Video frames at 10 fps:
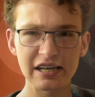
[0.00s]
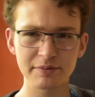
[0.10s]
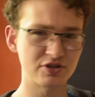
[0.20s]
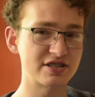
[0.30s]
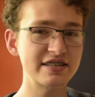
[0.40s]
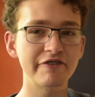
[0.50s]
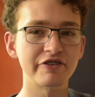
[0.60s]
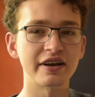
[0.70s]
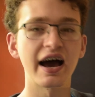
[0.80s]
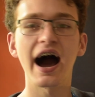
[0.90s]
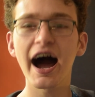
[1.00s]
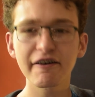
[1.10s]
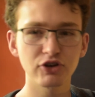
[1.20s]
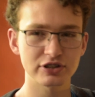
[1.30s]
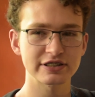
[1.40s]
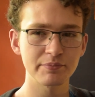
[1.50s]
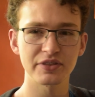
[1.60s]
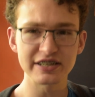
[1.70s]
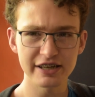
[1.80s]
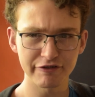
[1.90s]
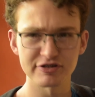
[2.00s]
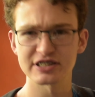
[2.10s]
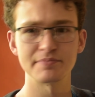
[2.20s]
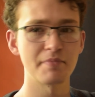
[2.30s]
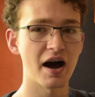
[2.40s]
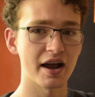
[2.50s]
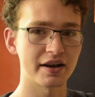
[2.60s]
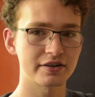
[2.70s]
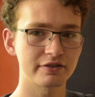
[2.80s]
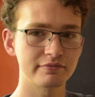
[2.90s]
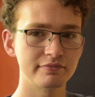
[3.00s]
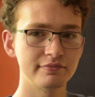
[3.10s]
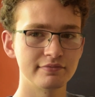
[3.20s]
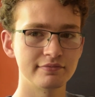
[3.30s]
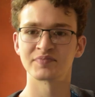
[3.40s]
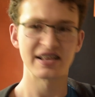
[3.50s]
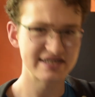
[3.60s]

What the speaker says: up to 7, I've got something different in mind.